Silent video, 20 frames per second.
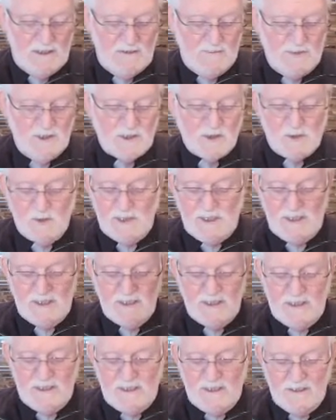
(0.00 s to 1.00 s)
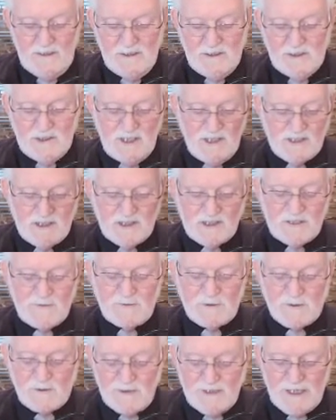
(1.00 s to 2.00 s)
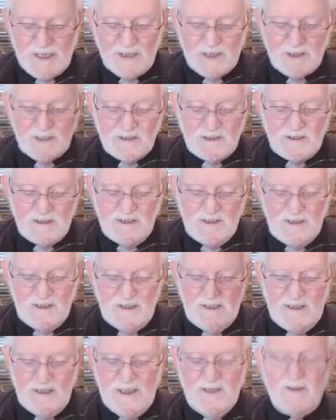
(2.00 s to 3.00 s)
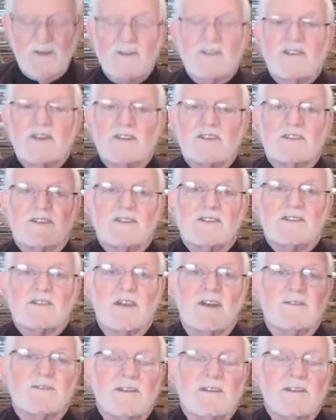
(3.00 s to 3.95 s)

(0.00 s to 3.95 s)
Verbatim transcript: between the Jesus of creation and the Jesus of